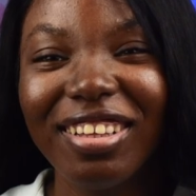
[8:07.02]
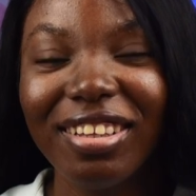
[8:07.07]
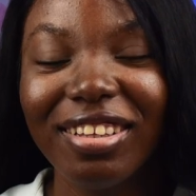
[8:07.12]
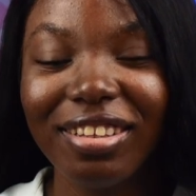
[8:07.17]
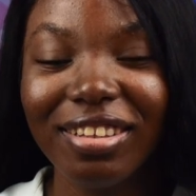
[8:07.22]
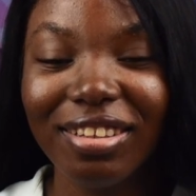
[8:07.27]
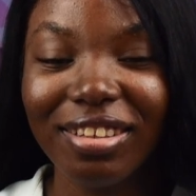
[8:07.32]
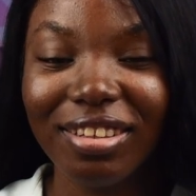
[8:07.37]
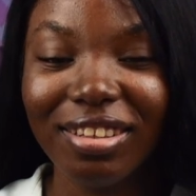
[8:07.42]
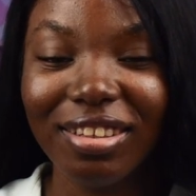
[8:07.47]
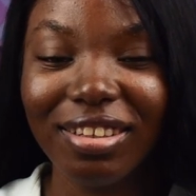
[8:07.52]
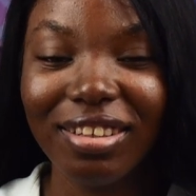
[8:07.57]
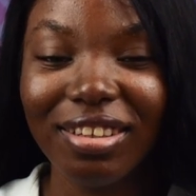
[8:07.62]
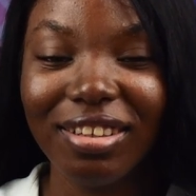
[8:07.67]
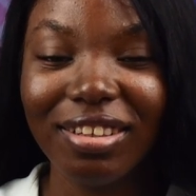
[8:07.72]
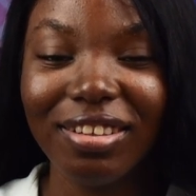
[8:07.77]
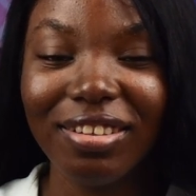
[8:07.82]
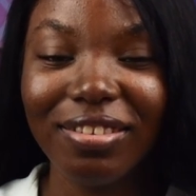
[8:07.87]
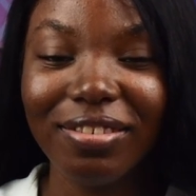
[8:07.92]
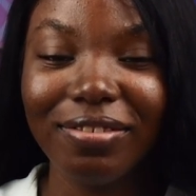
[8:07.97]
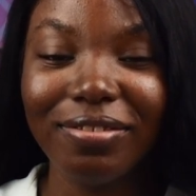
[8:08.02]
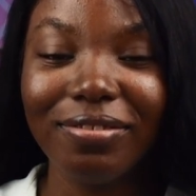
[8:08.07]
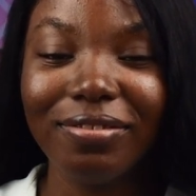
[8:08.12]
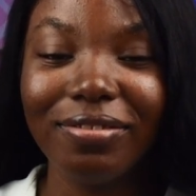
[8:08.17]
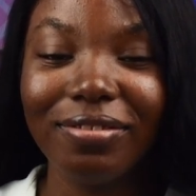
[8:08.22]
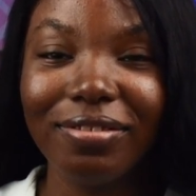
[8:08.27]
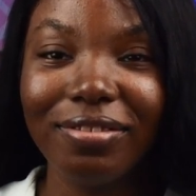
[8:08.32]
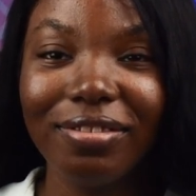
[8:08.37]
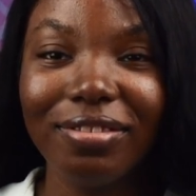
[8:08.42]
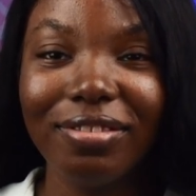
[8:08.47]

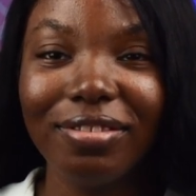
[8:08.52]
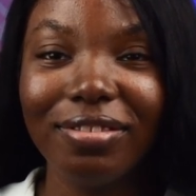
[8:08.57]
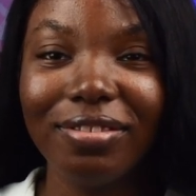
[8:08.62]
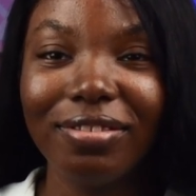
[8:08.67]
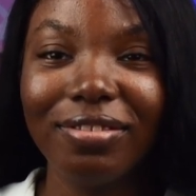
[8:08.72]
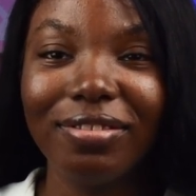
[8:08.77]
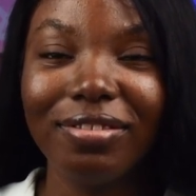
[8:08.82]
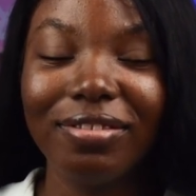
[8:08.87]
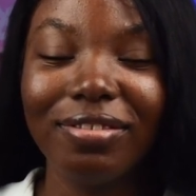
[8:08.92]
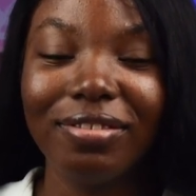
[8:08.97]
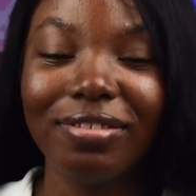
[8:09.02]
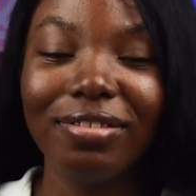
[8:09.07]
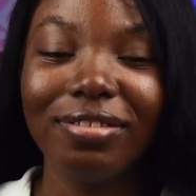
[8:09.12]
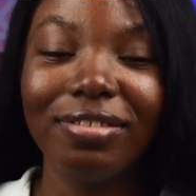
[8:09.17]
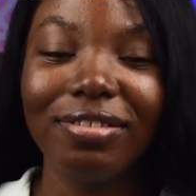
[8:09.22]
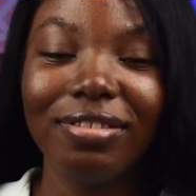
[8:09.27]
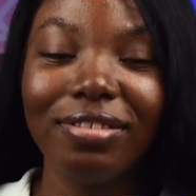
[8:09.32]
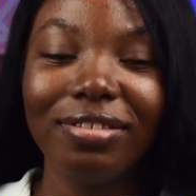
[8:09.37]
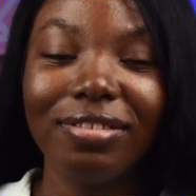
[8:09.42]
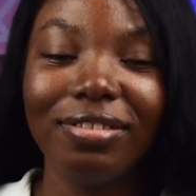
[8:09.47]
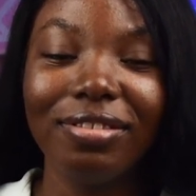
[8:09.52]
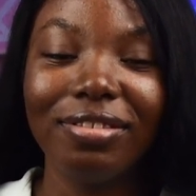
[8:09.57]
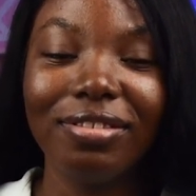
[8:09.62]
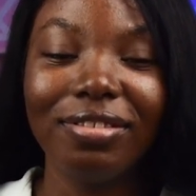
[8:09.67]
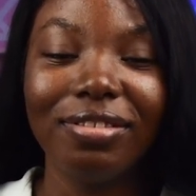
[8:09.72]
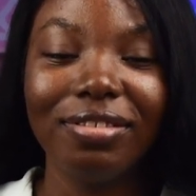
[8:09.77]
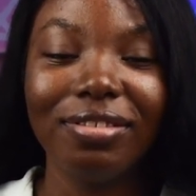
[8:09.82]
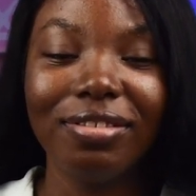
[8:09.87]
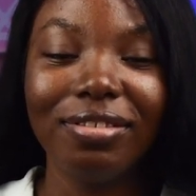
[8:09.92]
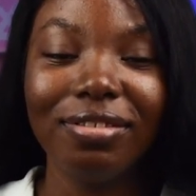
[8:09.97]

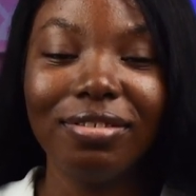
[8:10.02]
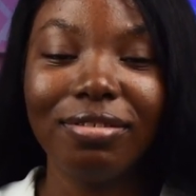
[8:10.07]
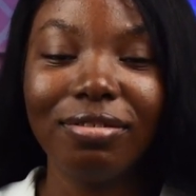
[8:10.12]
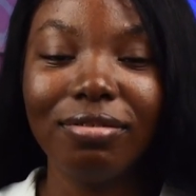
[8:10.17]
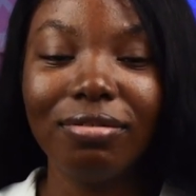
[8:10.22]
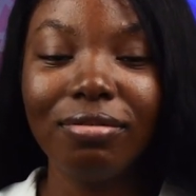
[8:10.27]
(silent)